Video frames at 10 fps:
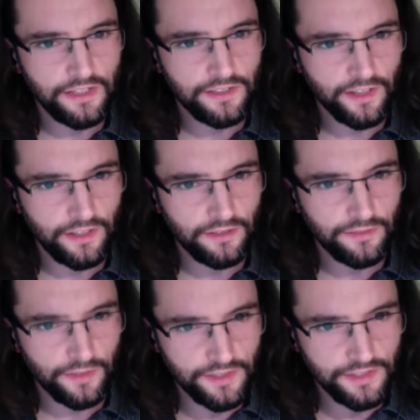style
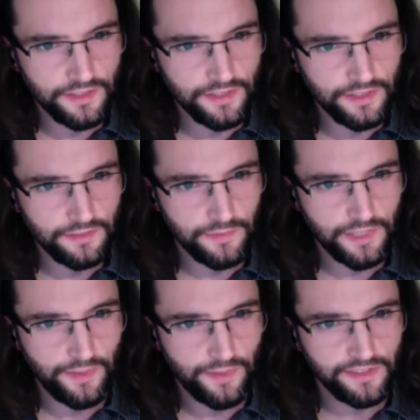first.
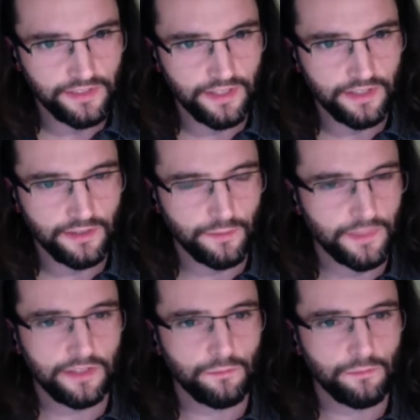You mentioned something